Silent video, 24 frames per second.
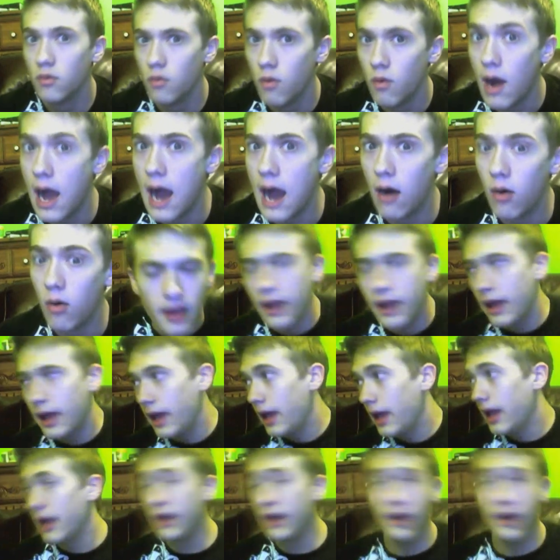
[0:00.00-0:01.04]
wow.
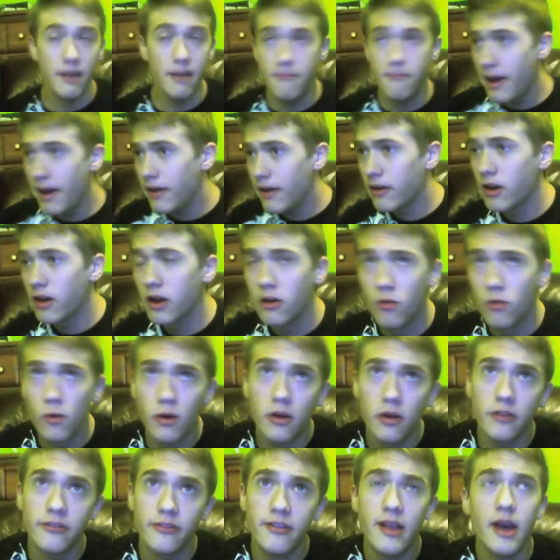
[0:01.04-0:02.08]
And in Bounty Hunter
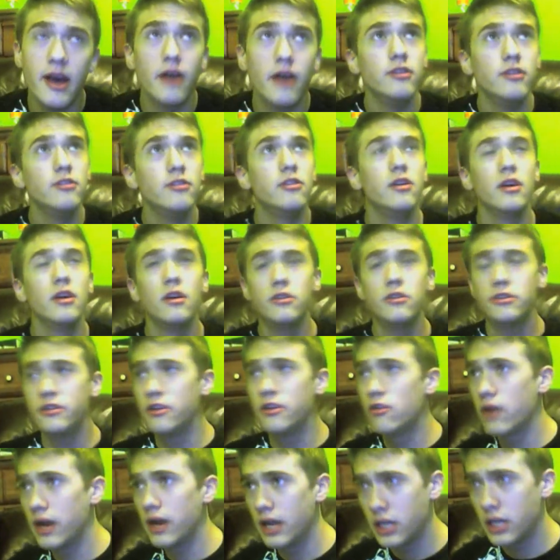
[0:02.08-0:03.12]
Worlds now, you can go to the
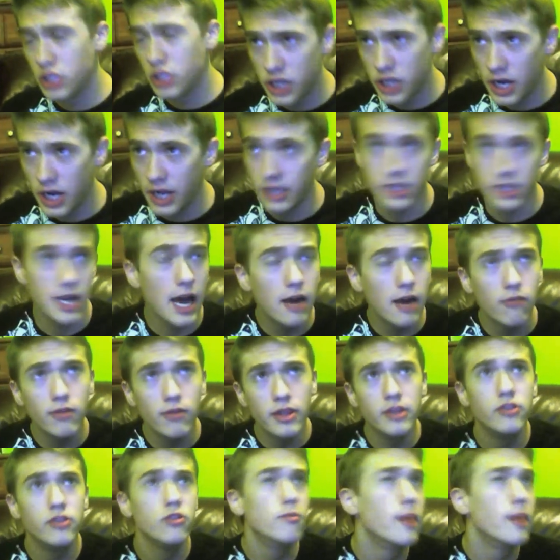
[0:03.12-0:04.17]
Grand Exchange. I don't
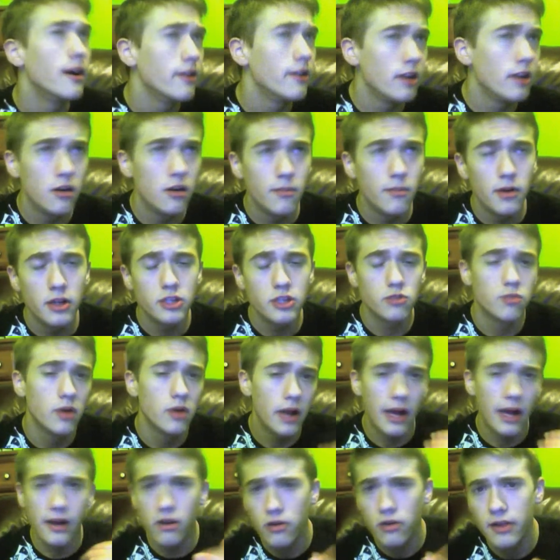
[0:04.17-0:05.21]
really do Bounty Hunter much, but
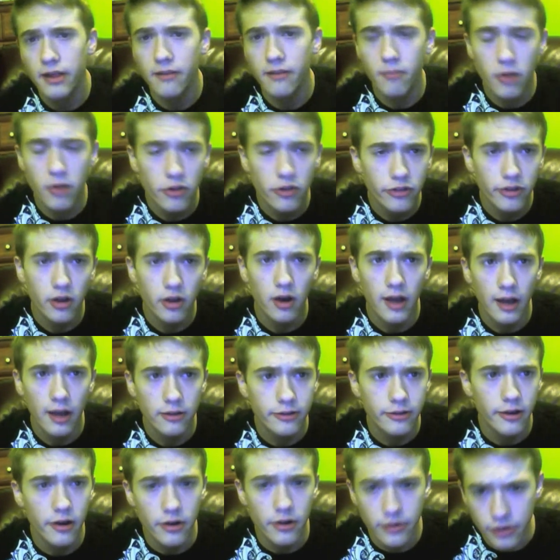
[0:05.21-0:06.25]
I know that most of y'all out
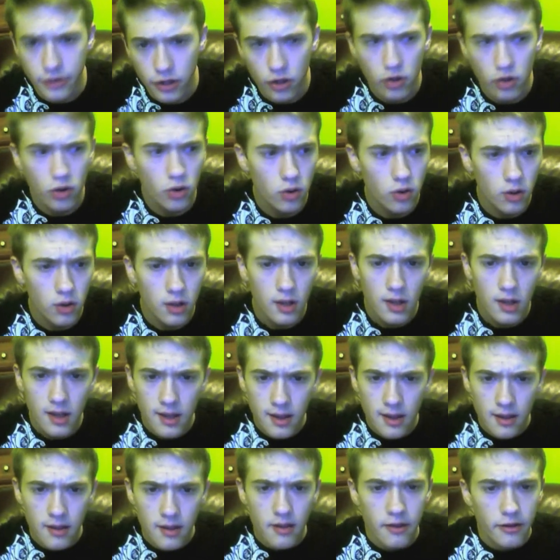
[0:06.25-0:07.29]
there do.
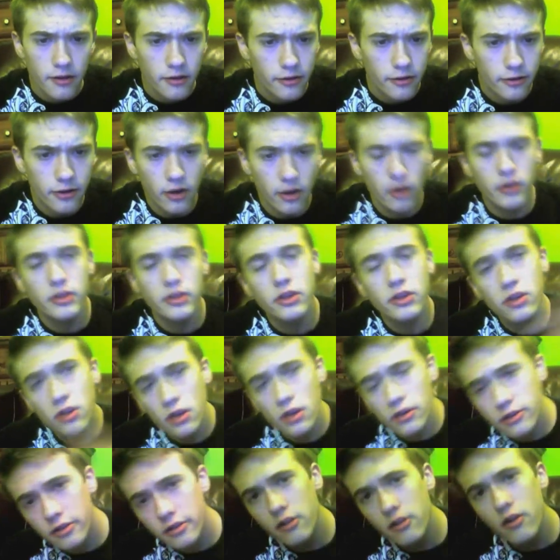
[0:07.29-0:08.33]
So you can go
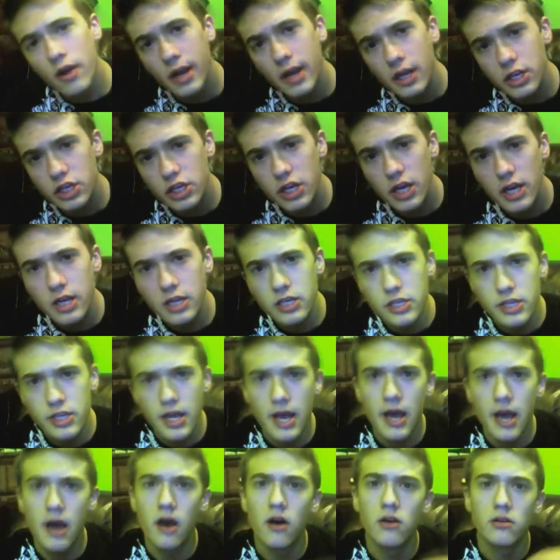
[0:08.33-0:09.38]
to the Grand Exchange
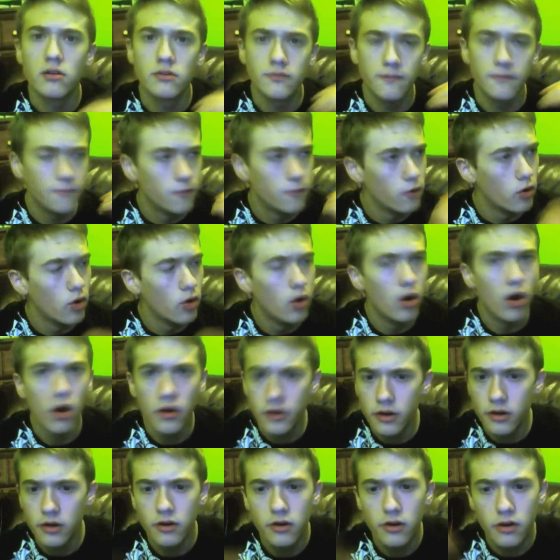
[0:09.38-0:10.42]
now for all
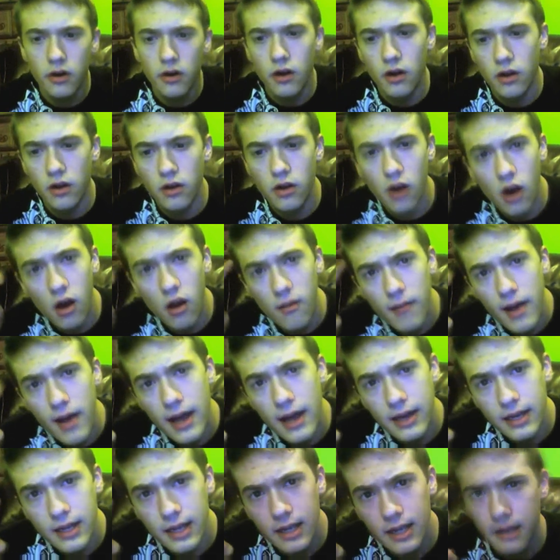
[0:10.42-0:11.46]
your
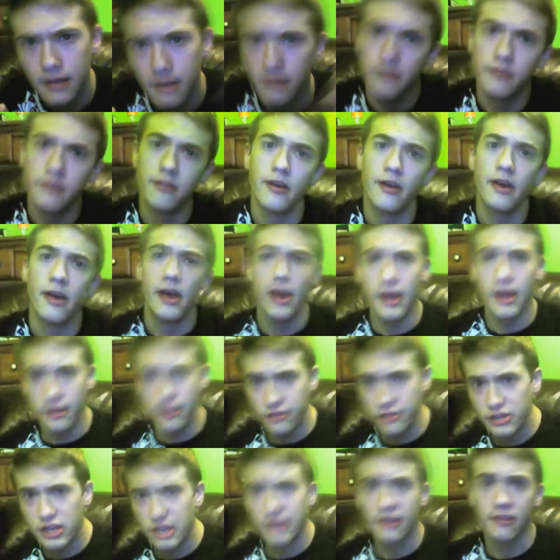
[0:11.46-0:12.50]
combat needs, as
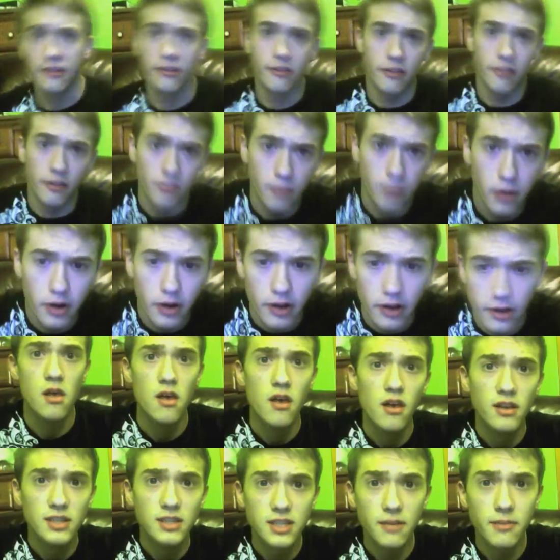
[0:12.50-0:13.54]
Jagex has put it.
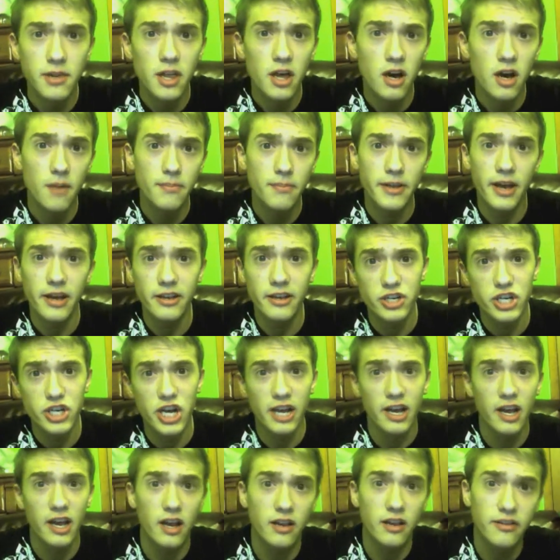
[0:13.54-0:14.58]
Some of the updates
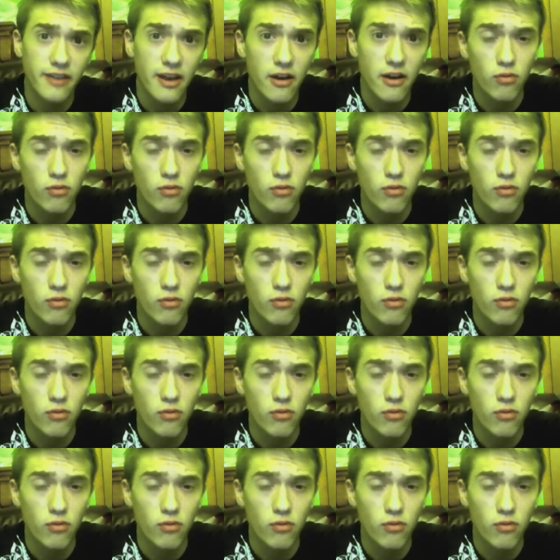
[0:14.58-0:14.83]
Jagex